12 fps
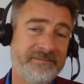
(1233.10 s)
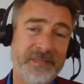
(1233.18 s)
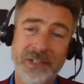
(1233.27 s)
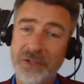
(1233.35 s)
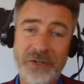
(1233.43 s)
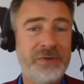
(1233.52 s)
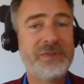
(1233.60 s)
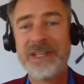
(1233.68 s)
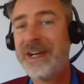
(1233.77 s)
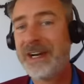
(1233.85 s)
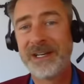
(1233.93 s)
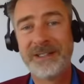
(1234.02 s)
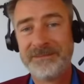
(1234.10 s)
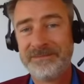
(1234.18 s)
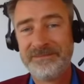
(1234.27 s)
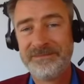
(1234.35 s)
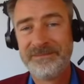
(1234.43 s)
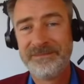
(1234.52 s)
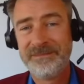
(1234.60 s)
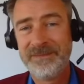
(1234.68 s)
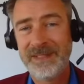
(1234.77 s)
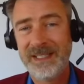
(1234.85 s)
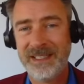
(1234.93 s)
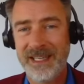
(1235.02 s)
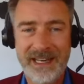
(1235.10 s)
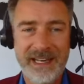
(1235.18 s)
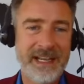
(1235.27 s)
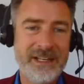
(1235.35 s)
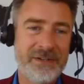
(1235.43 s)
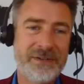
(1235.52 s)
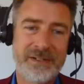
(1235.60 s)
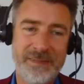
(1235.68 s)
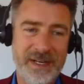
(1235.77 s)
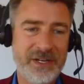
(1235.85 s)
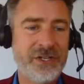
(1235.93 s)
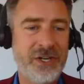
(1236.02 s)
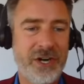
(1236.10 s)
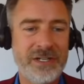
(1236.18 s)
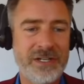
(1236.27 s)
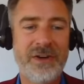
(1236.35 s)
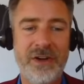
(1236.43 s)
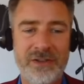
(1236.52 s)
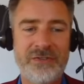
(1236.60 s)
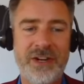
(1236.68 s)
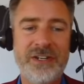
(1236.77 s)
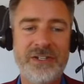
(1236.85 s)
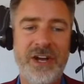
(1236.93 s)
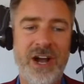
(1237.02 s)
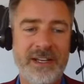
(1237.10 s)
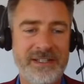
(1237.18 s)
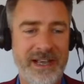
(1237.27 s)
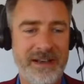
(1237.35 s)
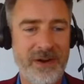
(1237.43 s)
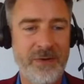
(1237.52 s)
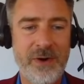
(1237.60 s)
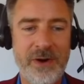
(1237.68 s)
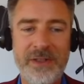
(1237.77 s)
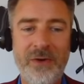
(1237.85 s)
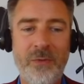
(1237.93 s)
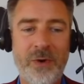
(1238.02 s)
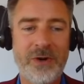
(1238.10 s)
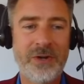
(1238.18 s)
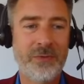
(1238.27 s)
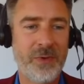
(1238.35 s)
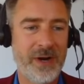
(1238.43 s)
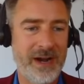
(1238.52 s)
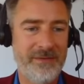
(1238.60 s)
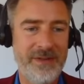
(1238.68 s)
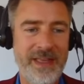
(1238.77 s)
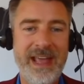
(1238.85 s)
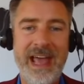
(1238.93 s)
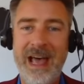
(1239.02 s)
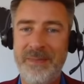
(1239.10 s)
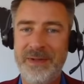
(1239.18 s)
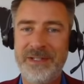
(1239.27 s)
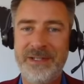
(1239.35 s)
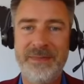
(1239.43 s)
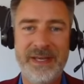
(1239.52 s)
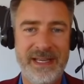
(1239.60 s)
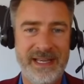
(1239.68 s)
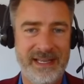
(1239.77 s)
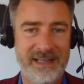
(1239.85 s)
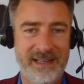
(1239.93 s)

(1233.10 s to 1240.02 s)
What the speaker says: Look who's there. Lightheiser has been in charge of all the trade talks everywhere in the world, wherever they happen to be.